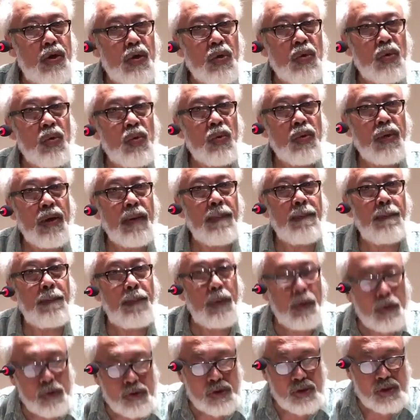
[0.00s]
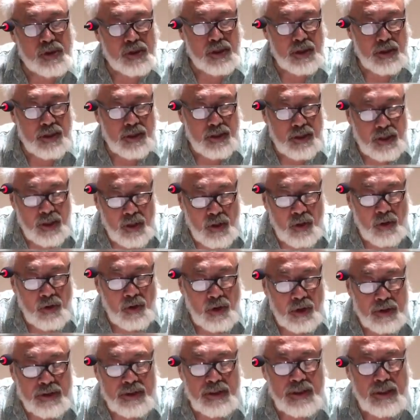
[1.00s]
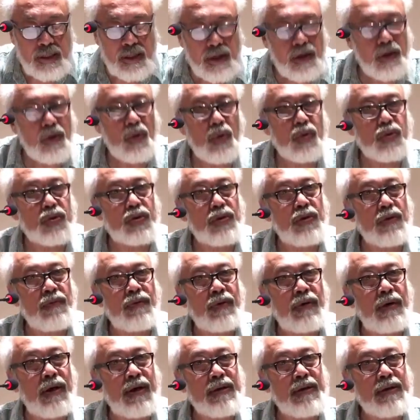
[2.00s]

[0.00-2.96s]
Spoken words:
to a post-theological notion of